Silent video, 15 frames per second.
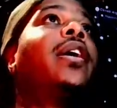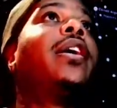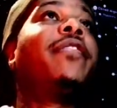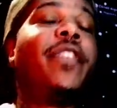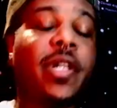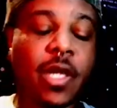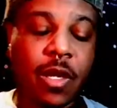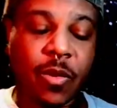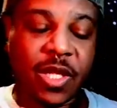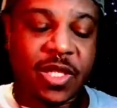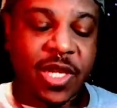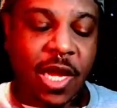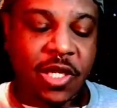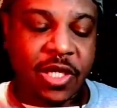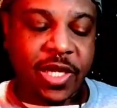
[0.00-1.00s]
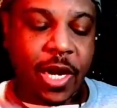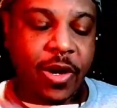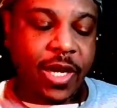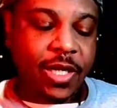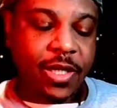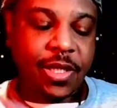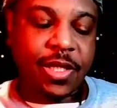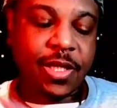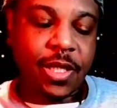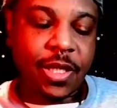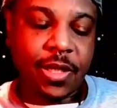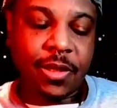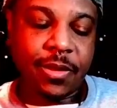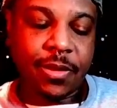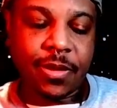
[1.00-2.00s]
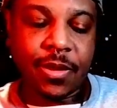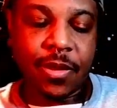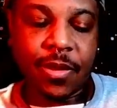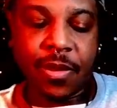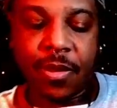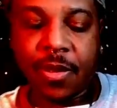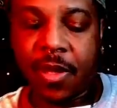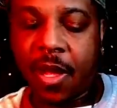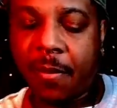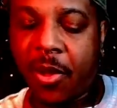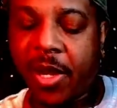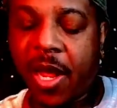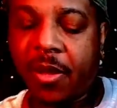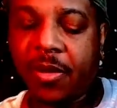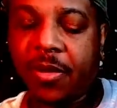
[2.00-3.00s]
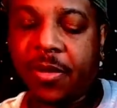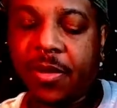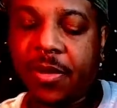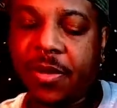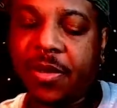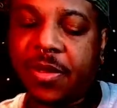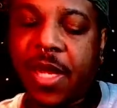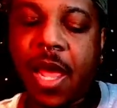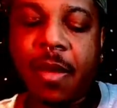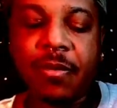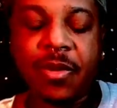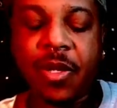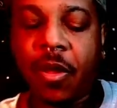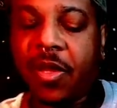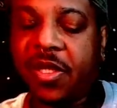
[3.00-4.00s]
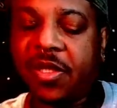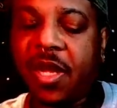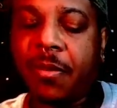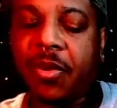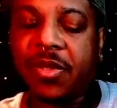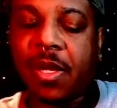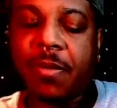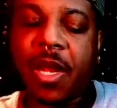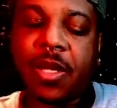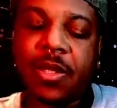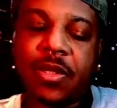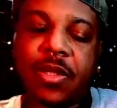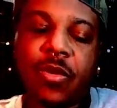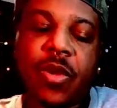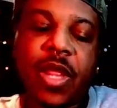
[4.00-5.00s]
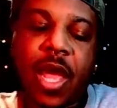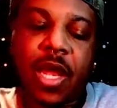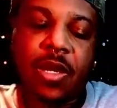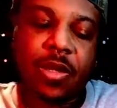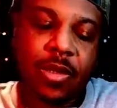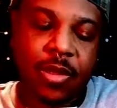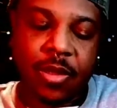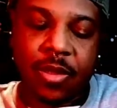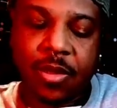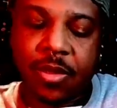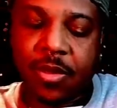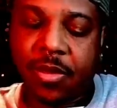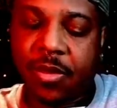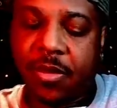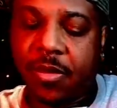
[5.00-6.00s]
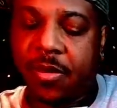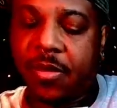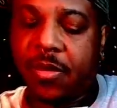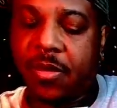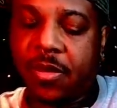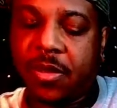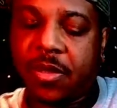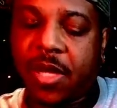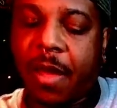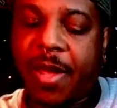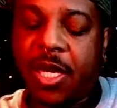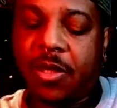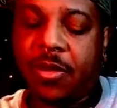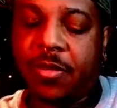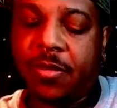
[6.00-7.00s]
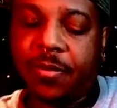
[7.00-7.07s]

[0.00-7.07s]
If you're dealing with the Sagittarius, come on out. Damn, all these doubles. I'm not doing that. Stop it.